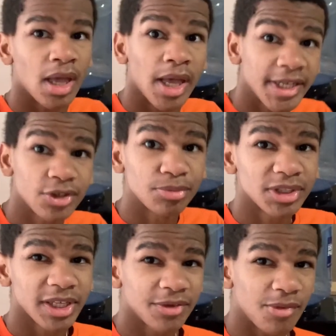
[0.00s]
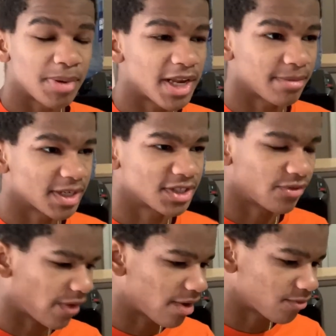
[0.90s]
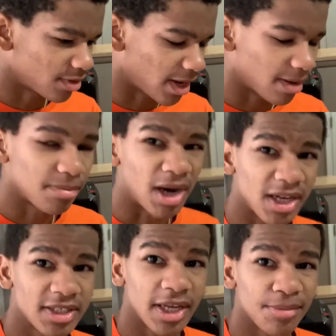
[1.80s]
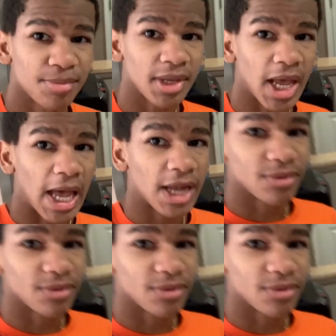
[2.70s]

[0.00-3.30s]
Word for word: It's almost like repeating myself every day, but except I